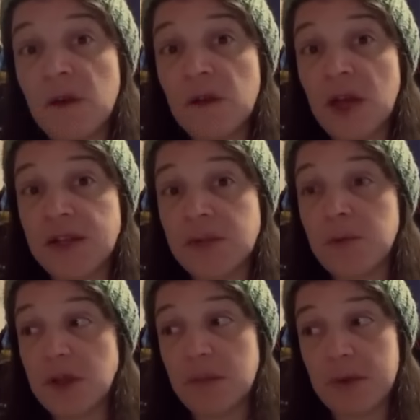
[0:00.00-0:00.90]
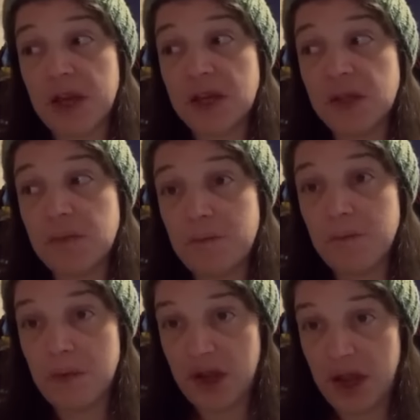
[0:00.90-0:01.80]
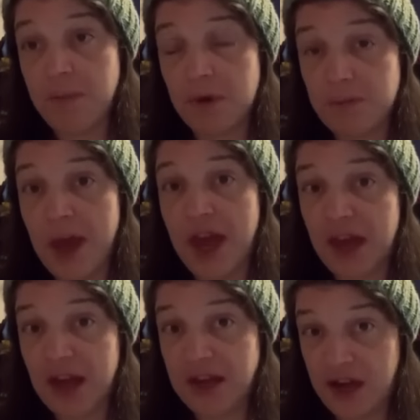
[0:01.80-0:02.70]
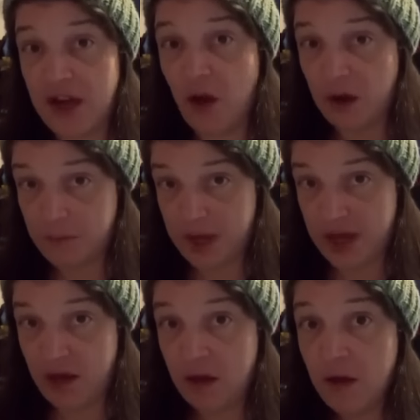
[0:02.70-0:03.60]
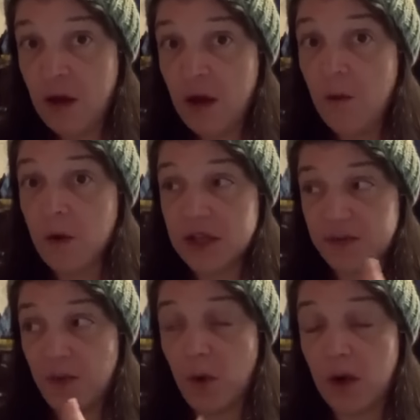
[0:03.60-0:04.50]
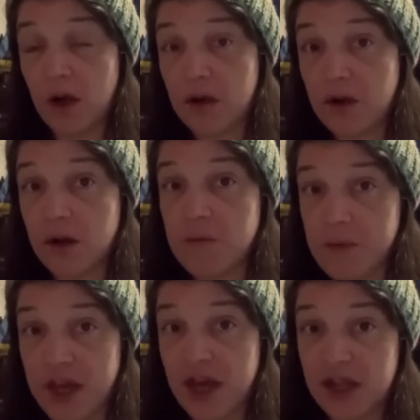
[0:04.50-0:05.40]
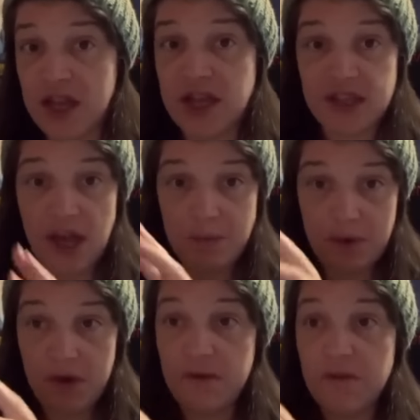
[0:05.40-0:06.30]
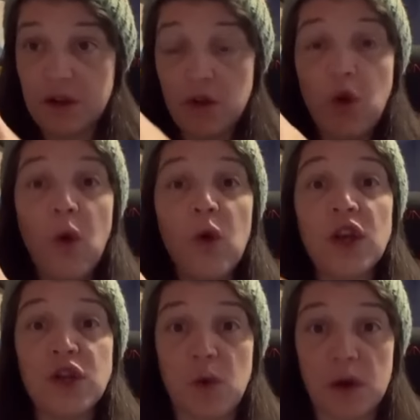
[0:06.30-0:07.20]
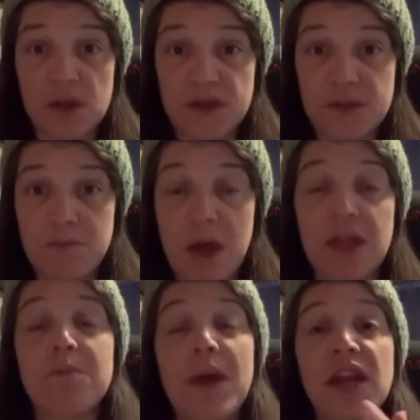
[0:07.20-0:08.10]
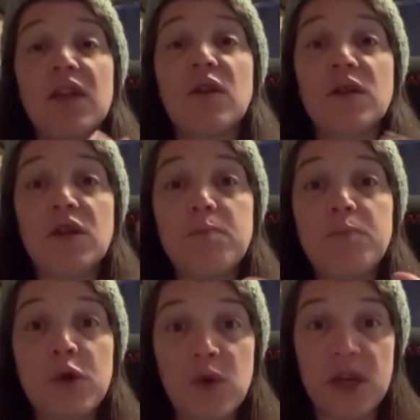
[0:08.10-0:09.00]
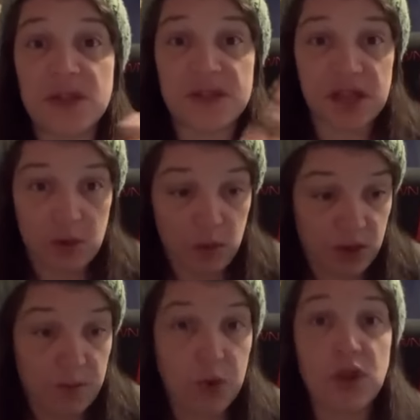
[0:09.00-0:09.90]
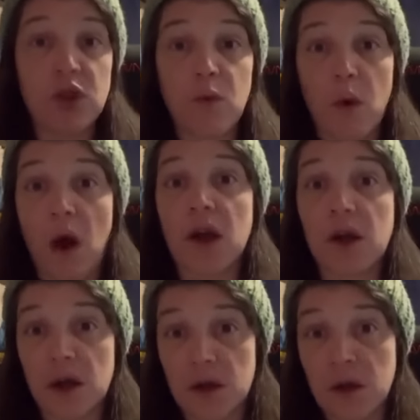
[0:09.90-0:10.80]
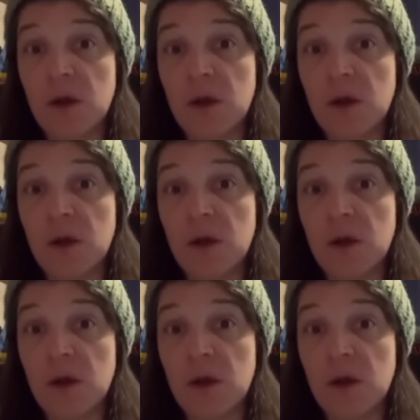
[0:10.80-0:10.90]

That's what the beacon-enabled Mac ID on me was for. Your BLE type of little corridors, mathematical little buoys like what you put in the water.